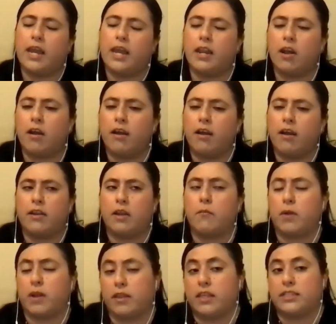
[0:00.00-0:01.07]
And
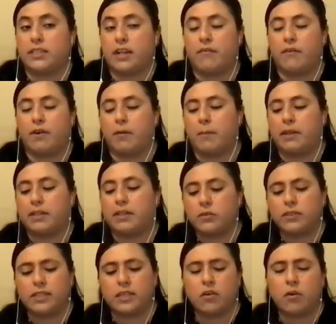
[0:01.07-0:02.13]
one of the things that I recommend too
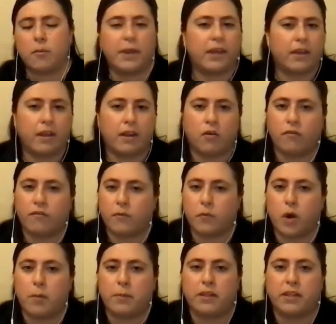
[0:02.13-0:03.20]
is that you don't make it
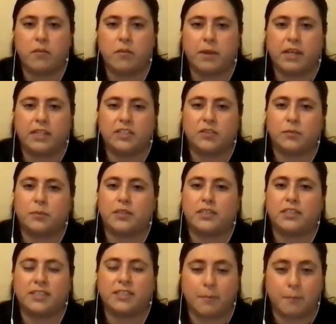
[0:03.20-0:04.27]
overwhelming, that you make it super
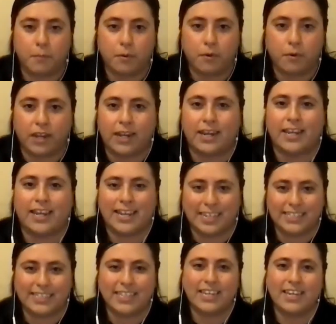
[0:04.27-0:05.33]
simple and
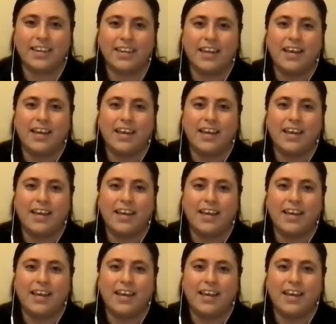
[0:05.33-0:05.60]
easy